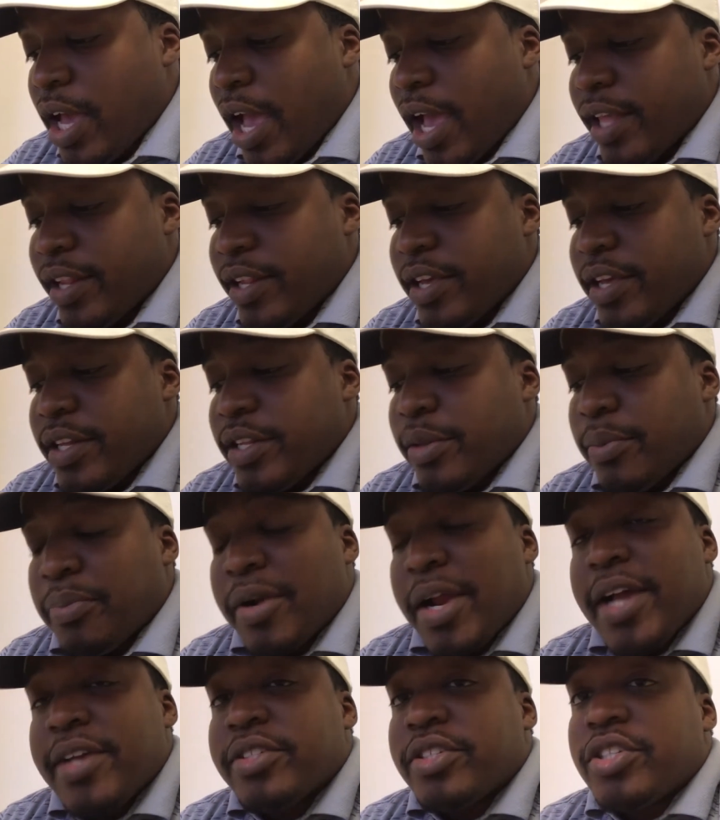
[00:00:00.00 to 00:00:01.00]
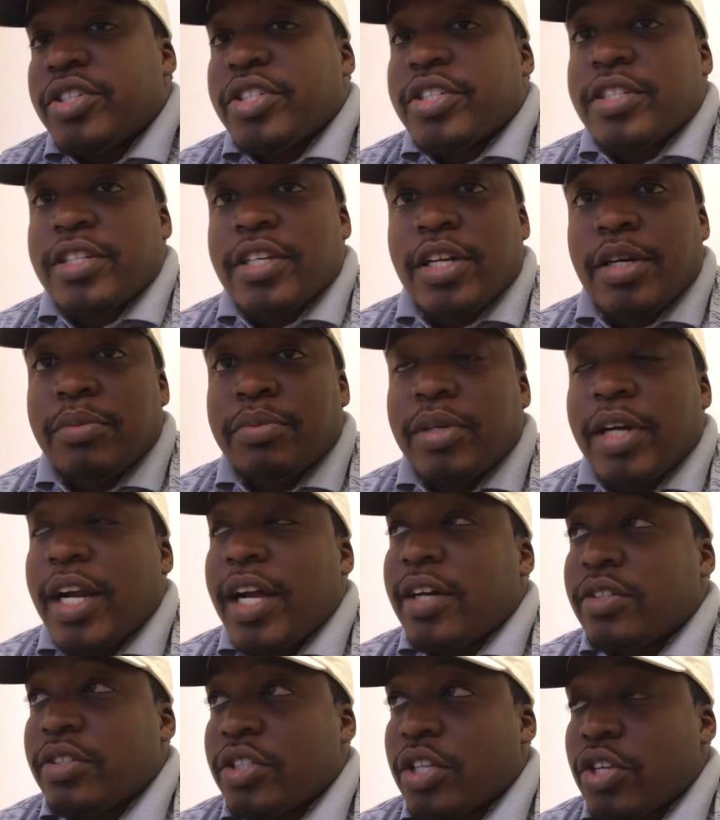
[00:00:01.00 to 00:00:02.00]
And then the Browns are just gonna
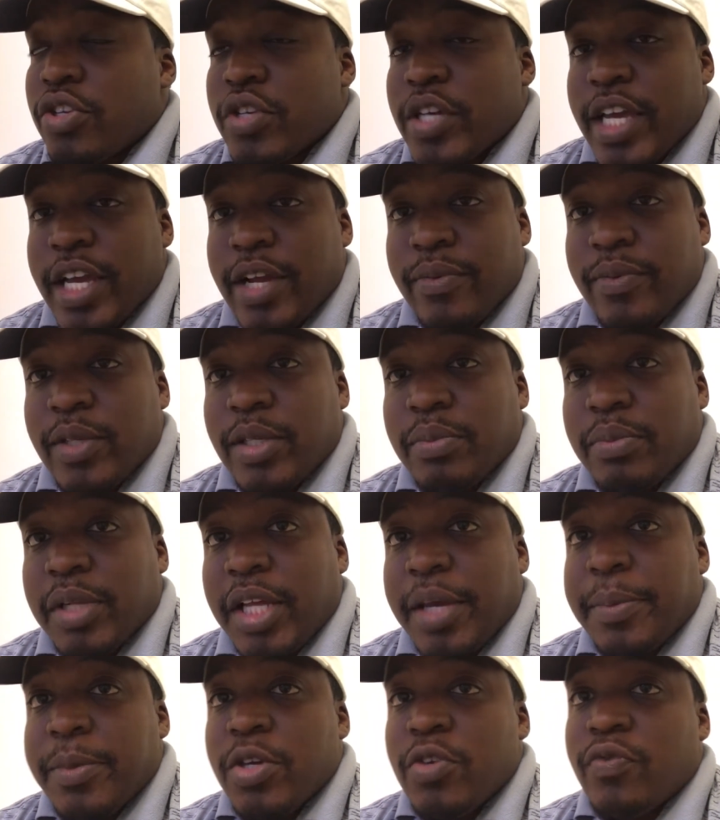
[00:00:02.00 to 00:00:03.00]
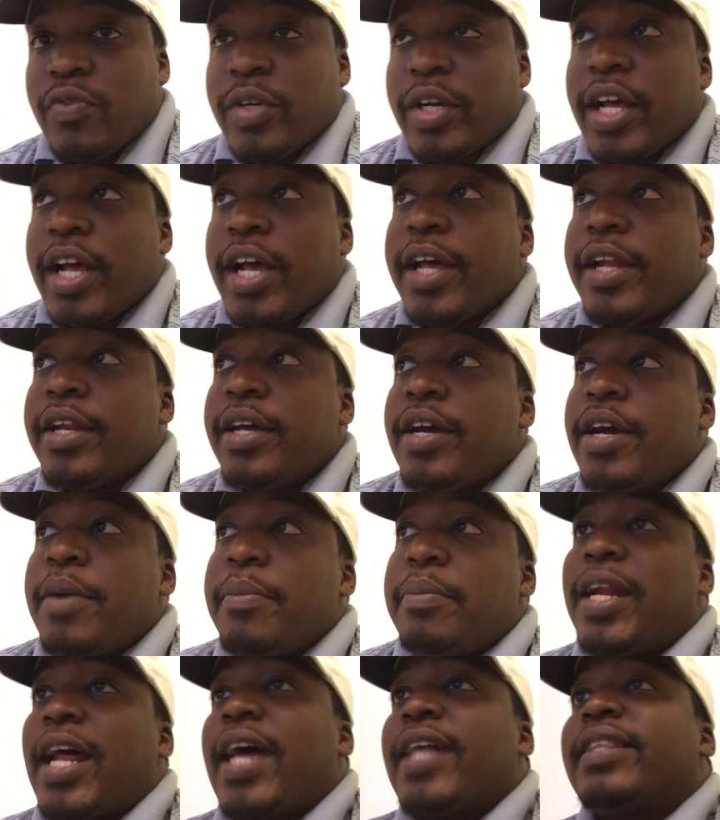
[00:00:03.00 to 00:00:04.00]
Brown, so you can't really blame Hugh for that.
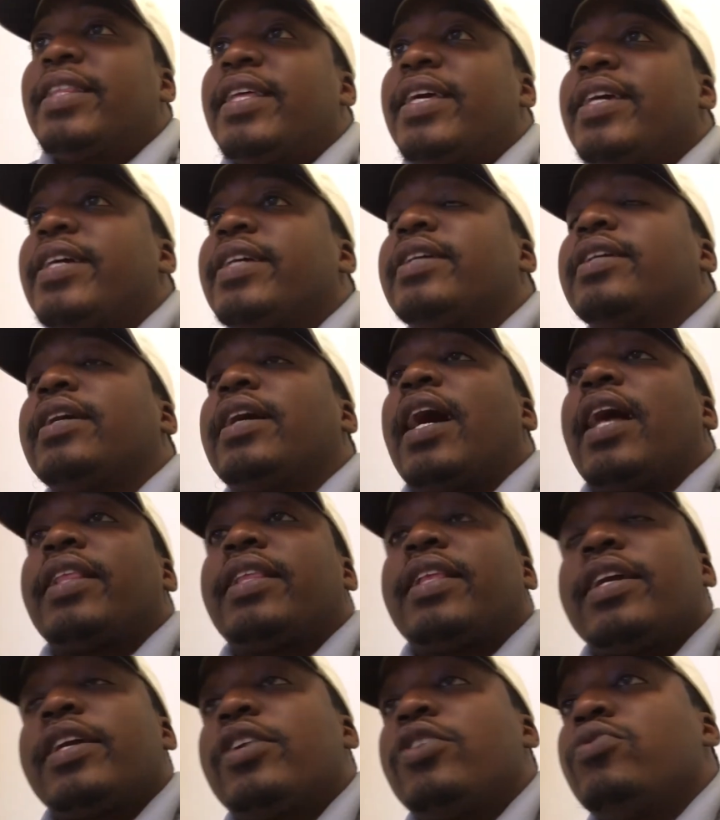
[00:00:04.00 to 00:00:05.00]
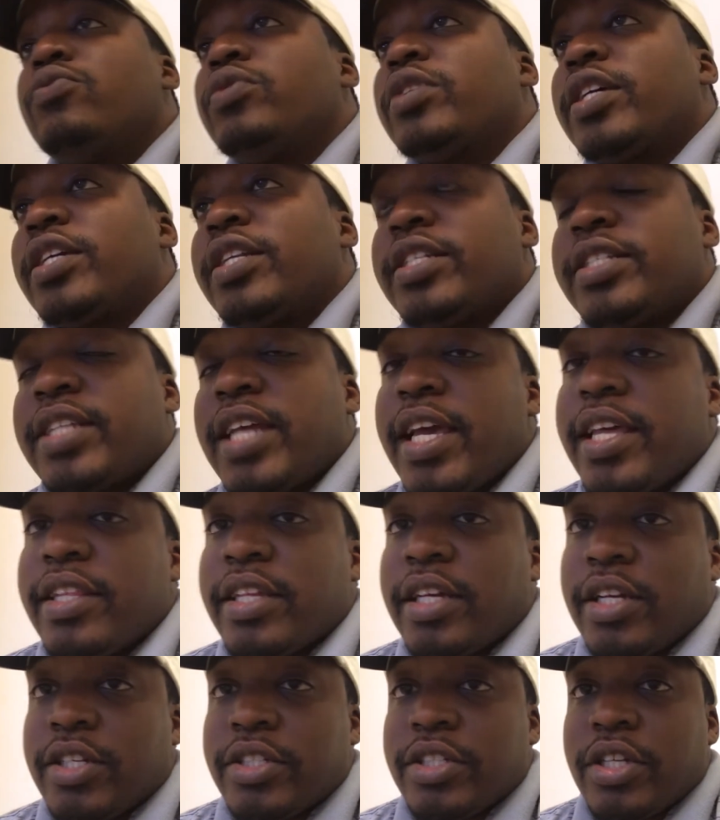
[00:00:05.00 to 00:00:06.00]
But I think Hugh's gonna stay
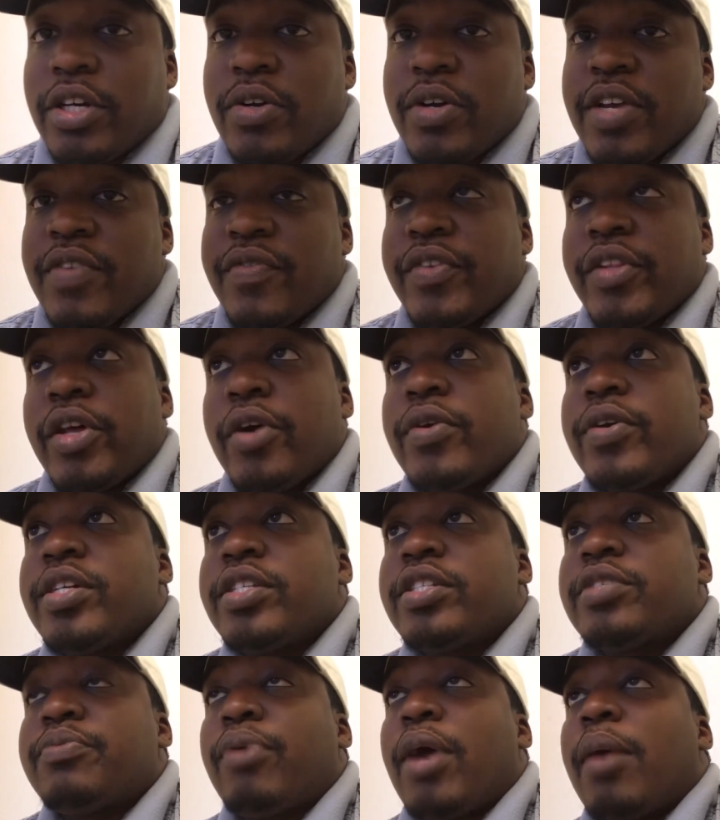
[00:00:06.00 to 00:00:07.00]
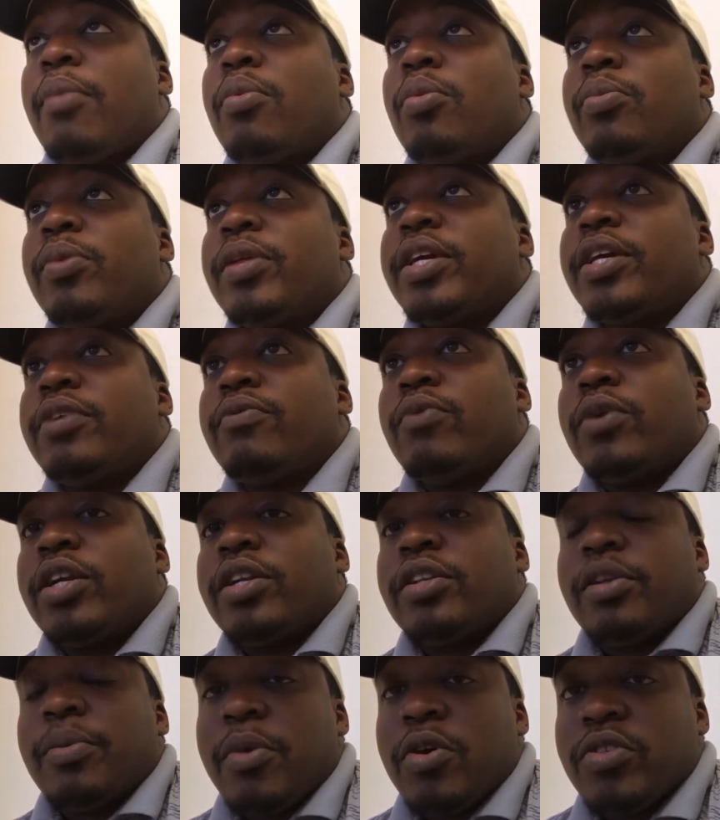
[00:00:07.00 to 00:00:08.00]
there. So even though he's probably one
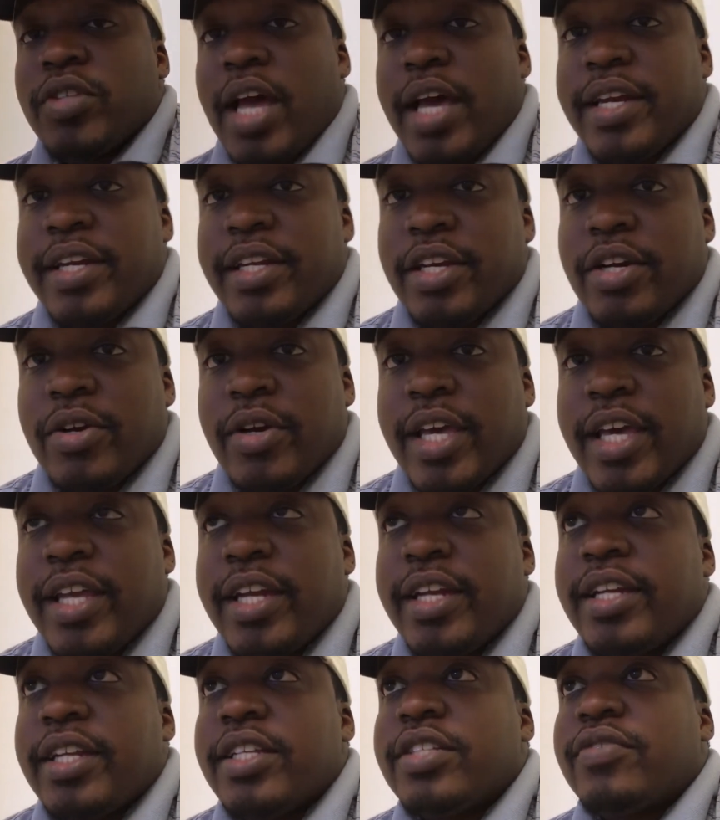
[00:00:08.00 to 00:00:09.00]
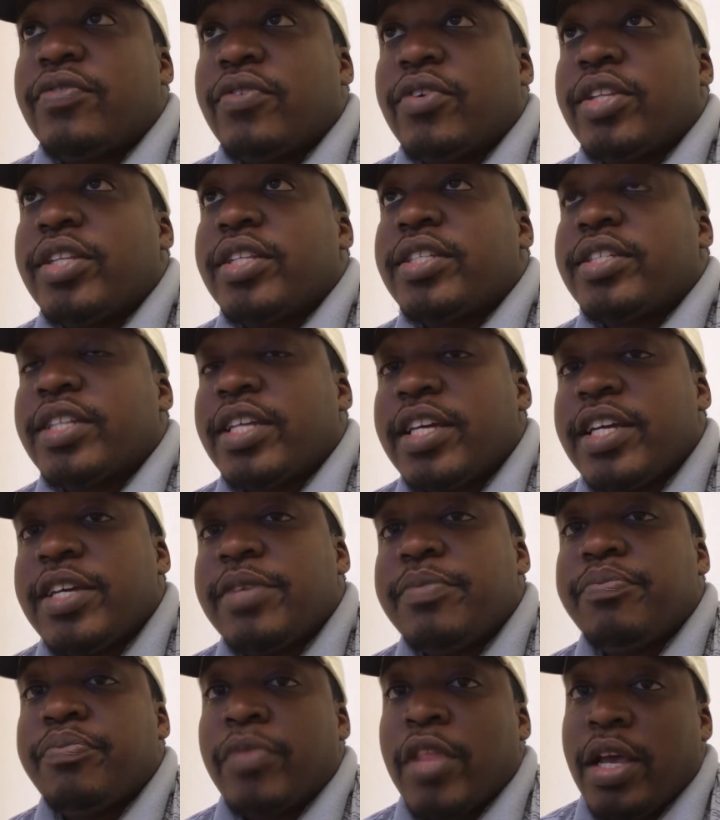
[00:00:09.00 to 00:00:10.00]
of the most ideal candidates for this
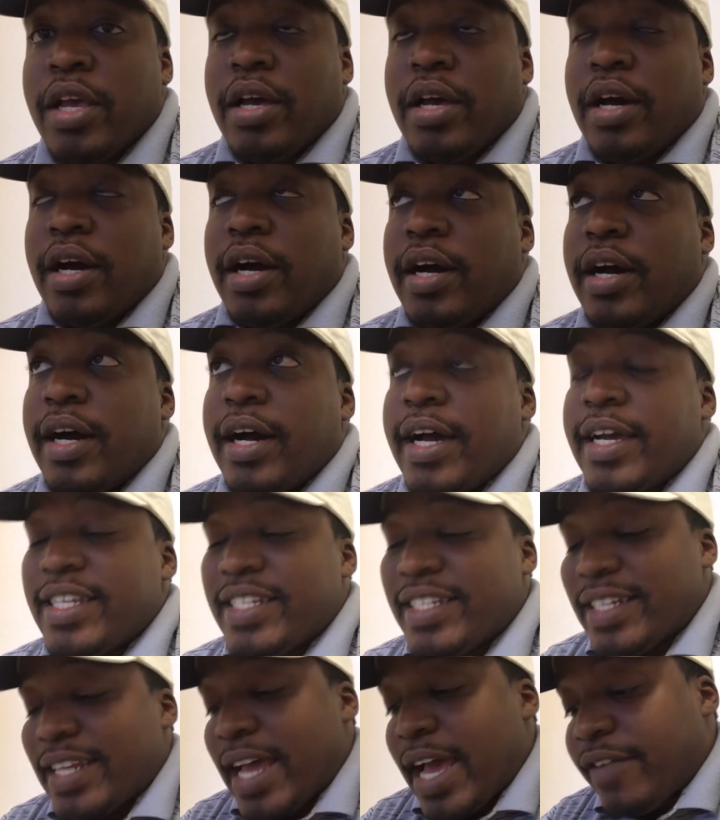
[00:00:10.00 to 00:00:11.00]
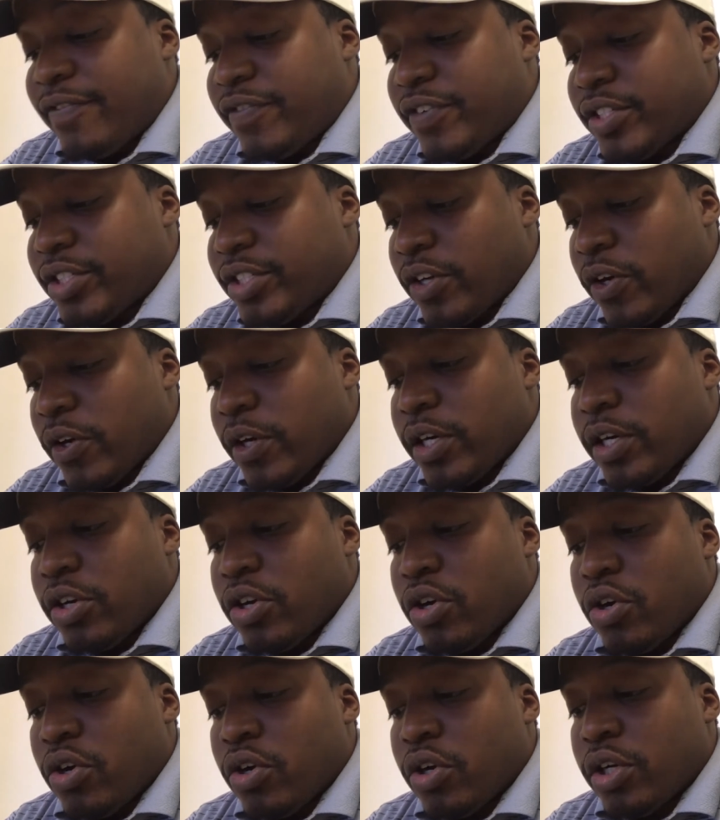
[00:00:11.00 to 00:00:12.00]
team, it's not for certain
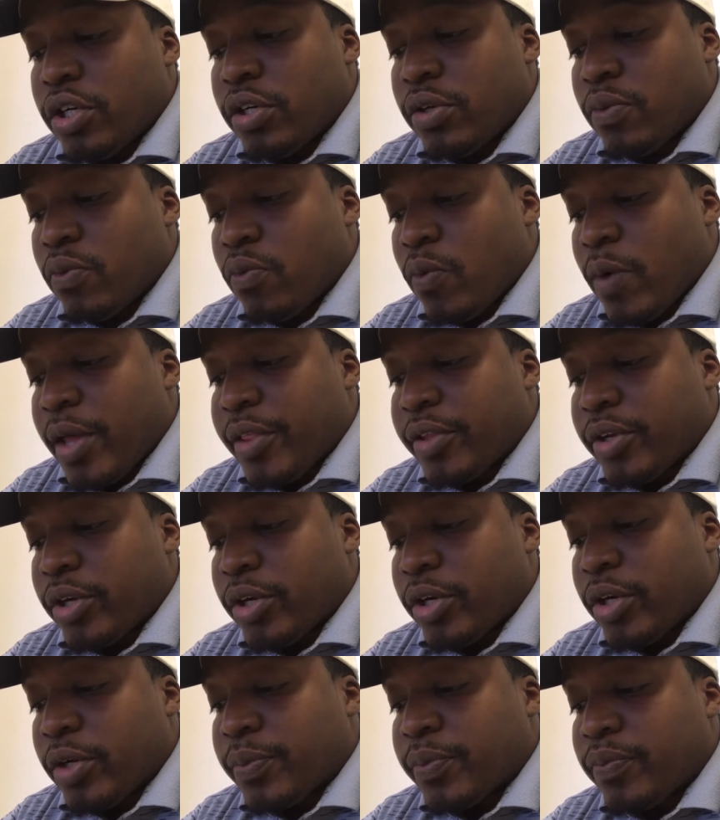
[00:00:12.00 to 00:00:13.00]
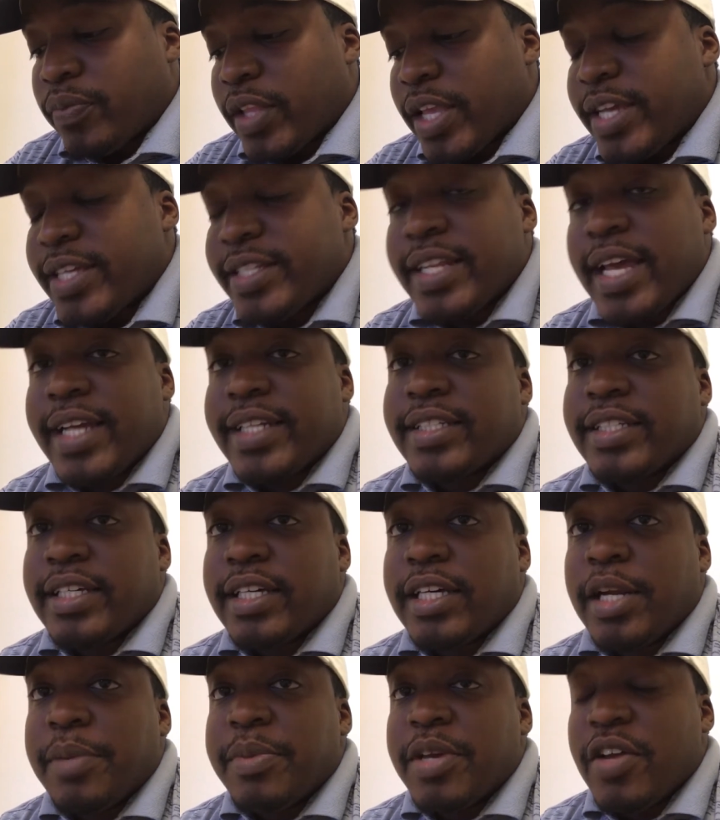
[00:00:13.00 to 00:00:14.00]
on whether he's actually
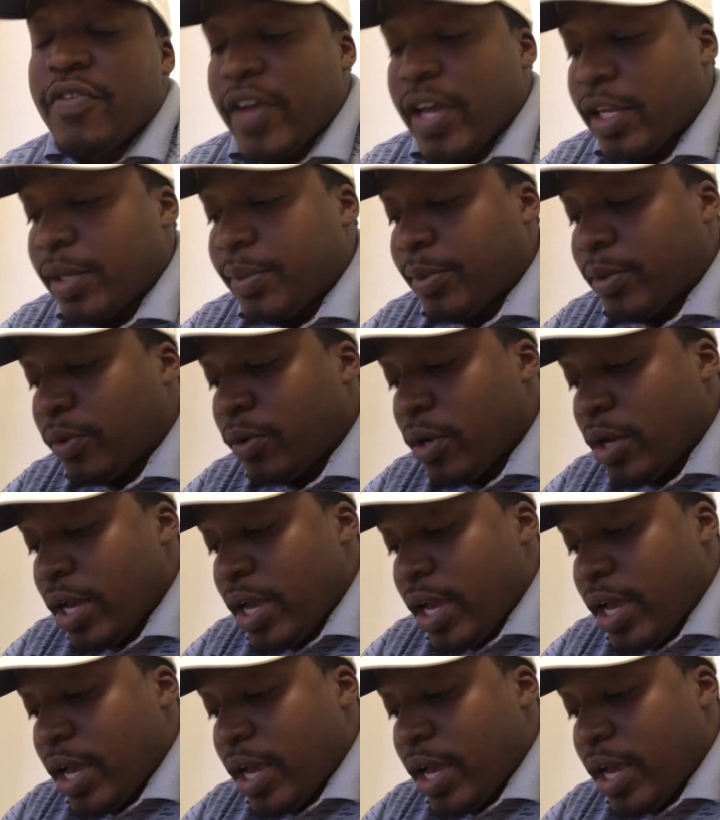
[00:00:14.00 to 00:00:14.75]
gonna be available.